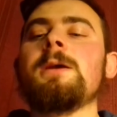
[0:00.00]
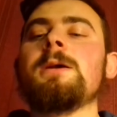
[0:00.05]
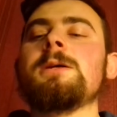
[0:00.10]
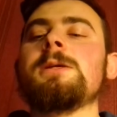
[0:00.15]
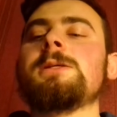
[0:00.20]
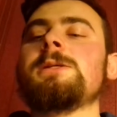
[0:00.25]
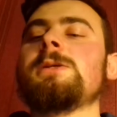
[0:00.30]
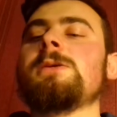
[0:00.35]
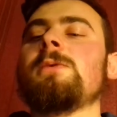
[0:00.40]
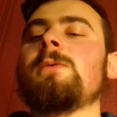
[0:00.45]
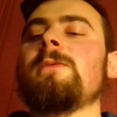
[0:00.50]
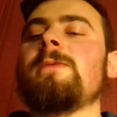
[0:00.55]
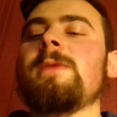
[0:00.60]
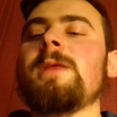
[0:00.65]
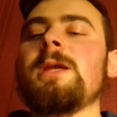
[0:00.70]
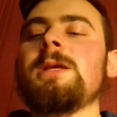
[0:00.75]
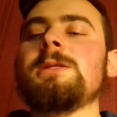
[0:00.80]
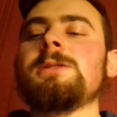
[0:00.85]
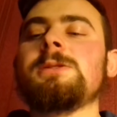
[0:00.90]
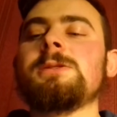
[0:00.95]
so
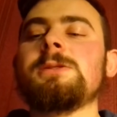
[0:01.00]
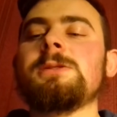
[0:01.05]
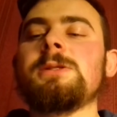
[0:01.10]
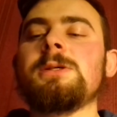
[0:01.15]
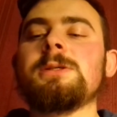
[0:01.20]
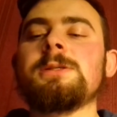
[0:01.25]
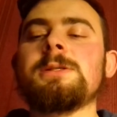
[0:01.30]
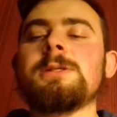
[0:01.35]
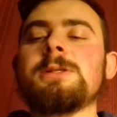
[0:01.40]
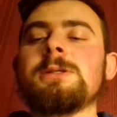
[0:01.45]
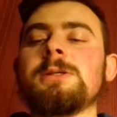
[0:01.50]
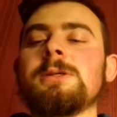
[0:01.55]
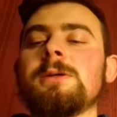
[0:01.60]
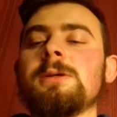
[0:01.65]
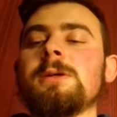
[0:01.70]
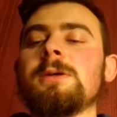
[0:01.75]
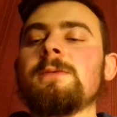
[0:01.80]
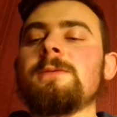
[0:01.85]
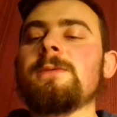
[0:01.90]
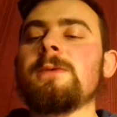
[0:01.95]
they do not
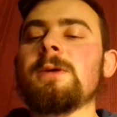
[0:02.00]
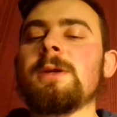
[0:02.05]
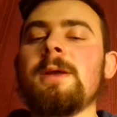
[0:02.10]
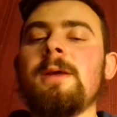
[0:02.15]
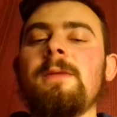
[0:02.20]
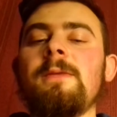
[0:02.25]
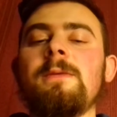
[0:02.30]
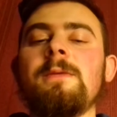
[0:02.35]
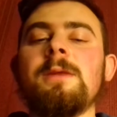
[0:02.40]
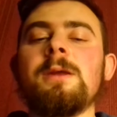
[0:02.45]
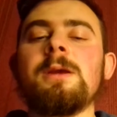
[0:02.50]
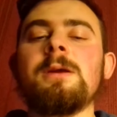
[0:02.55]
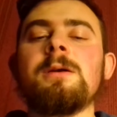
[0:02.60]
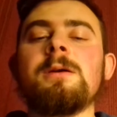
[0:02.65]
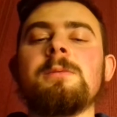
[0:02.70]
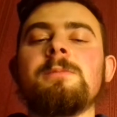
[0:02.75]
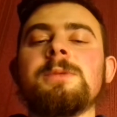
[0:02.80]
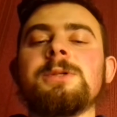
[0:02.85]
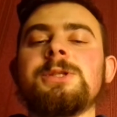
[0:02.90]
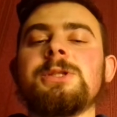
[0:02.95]
forget the
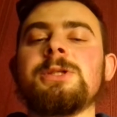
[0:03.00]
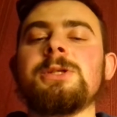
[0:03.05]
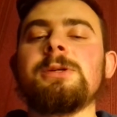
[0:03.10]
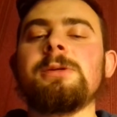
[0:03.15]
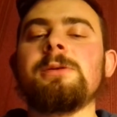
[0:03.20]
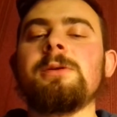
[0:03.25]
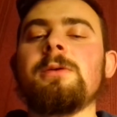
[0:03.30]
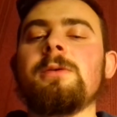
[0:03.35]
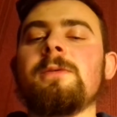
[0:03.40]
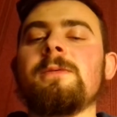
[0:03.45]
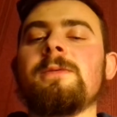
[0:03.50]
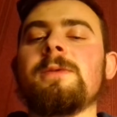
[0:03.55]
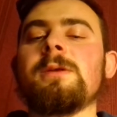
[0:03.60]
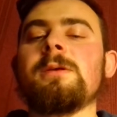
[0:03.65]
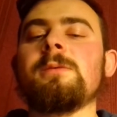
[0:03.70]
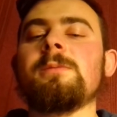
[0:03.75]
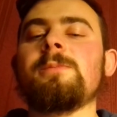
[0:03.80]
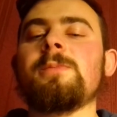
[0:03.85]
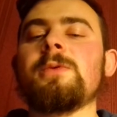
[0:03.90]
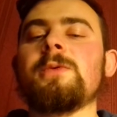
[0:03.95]
material of the
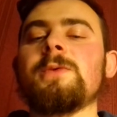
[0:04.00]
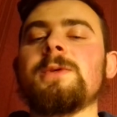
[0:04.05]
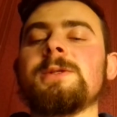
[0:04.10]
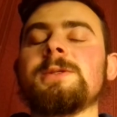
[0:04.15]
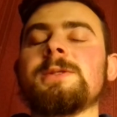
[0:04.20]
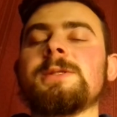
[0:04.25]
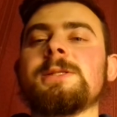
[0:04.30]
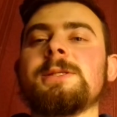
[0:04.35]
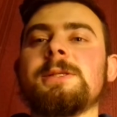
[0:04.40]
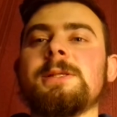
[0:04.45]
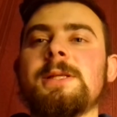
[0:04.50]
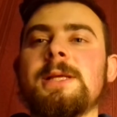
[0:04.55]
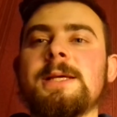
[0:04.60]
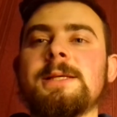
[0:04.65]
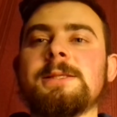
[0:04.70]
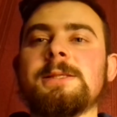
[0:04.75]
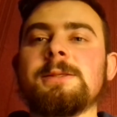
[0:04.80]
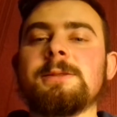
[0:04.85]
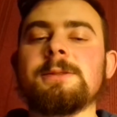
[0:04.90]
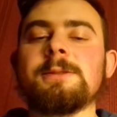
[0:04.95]
previous
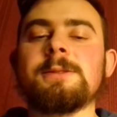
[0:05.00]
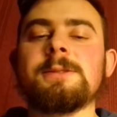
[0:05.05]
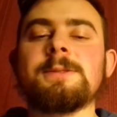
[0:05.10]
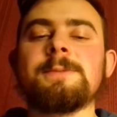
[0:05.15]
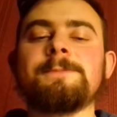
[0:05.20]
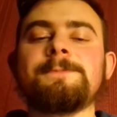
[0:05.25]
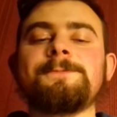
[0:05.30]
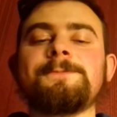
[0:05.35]
lessons.